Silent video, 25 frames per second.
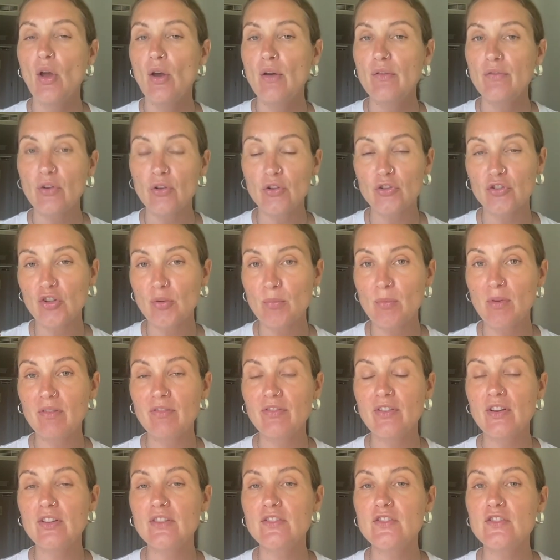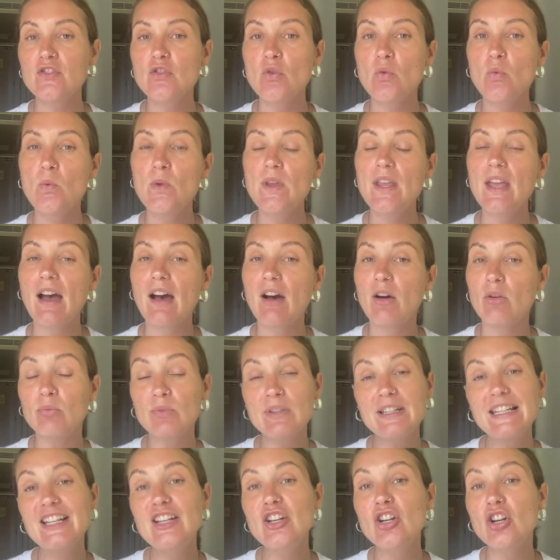For some of us, we are
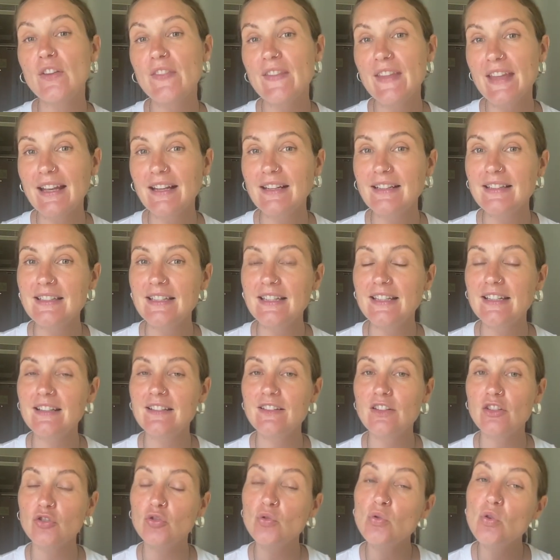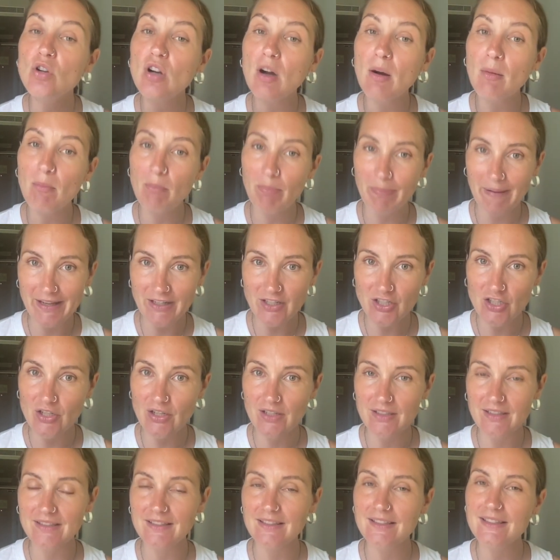really connected to
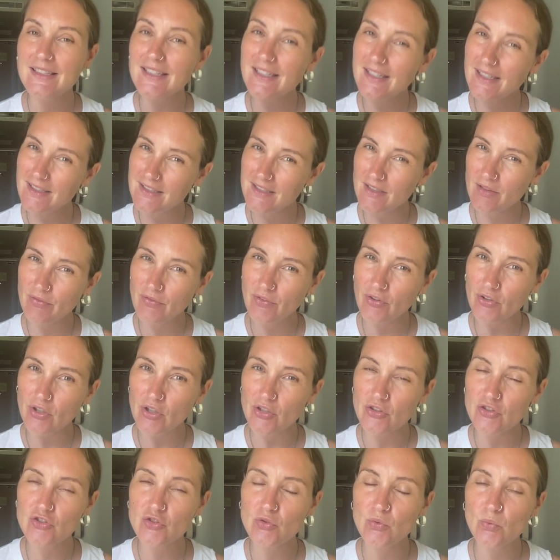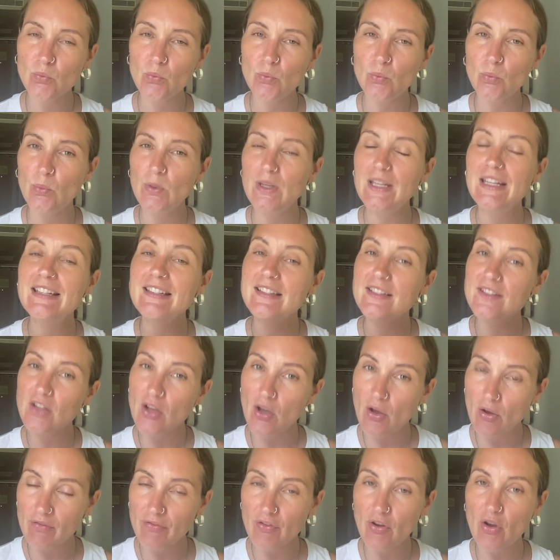compassion. It is easy for us to really
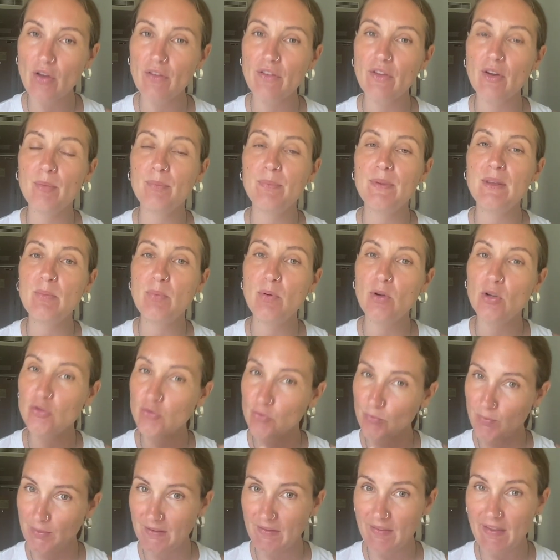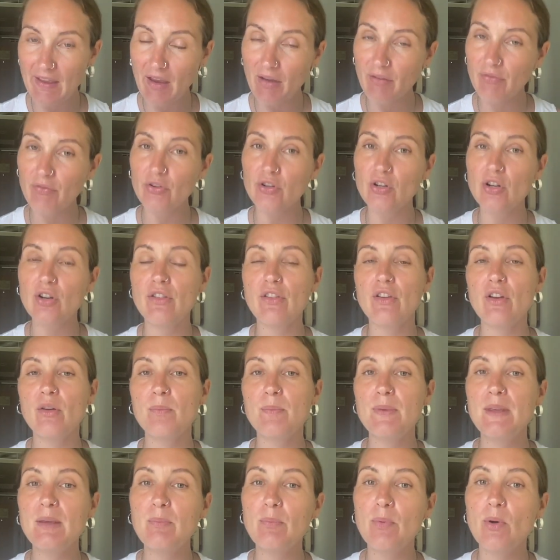serve other people, to be there for other
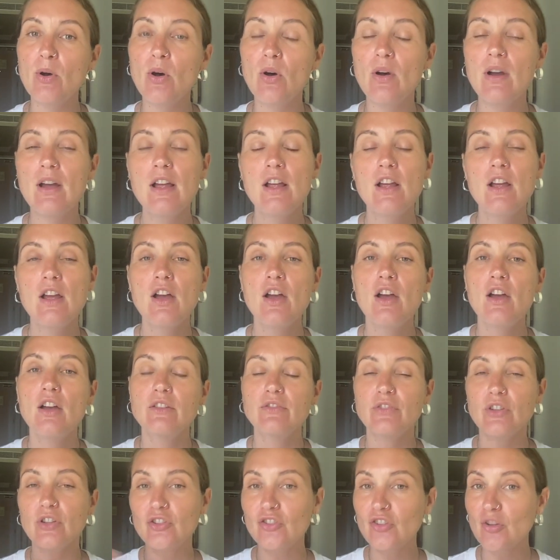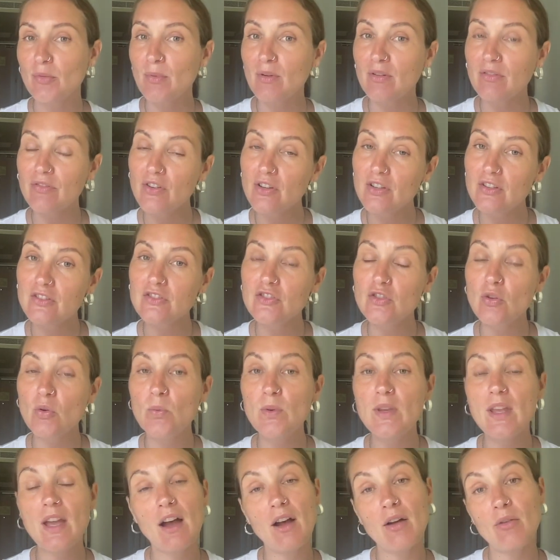people. For some of us,
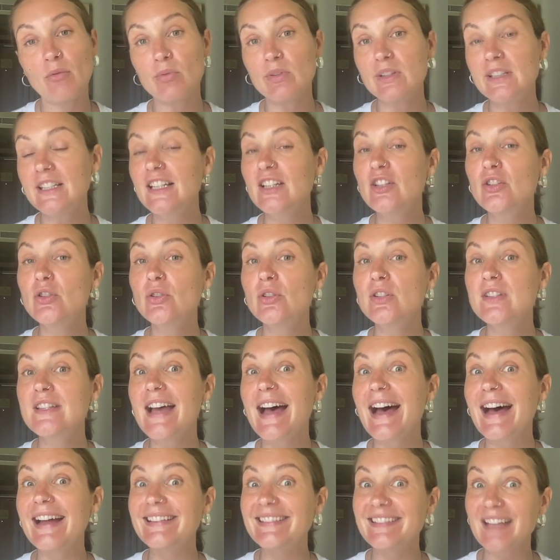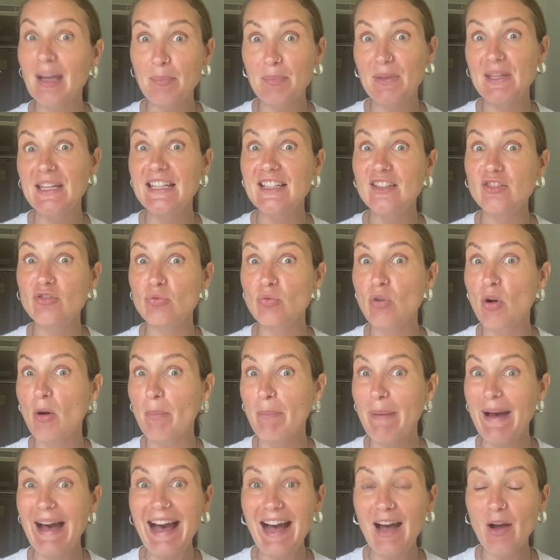we are really good at tapping into our
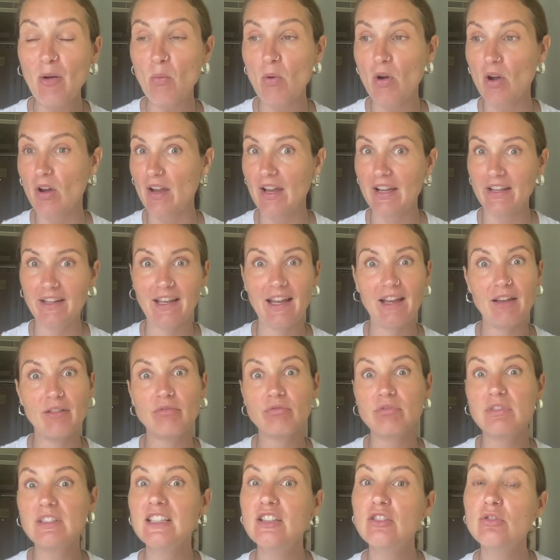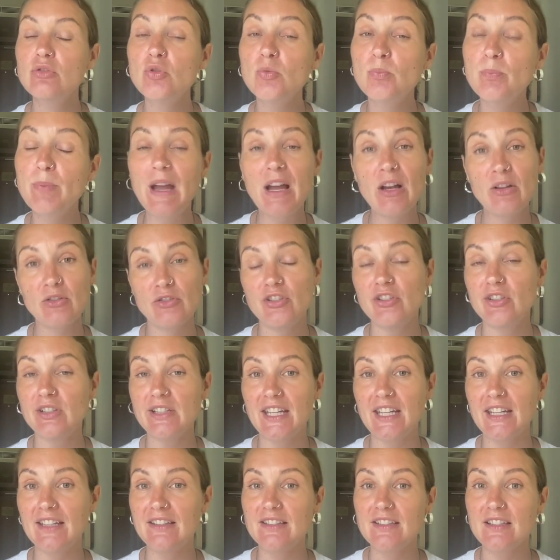power and have really good
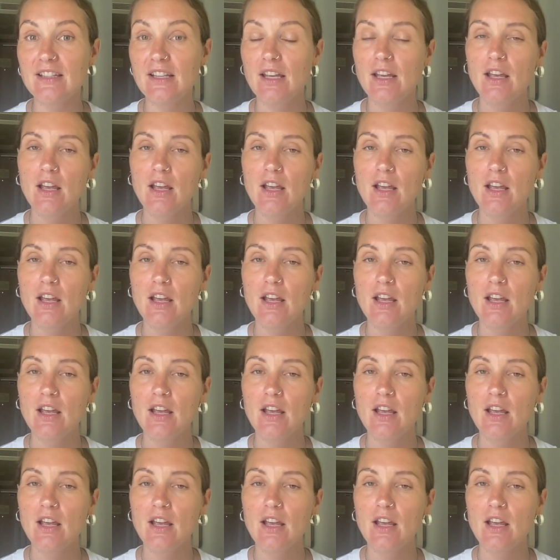boundaries.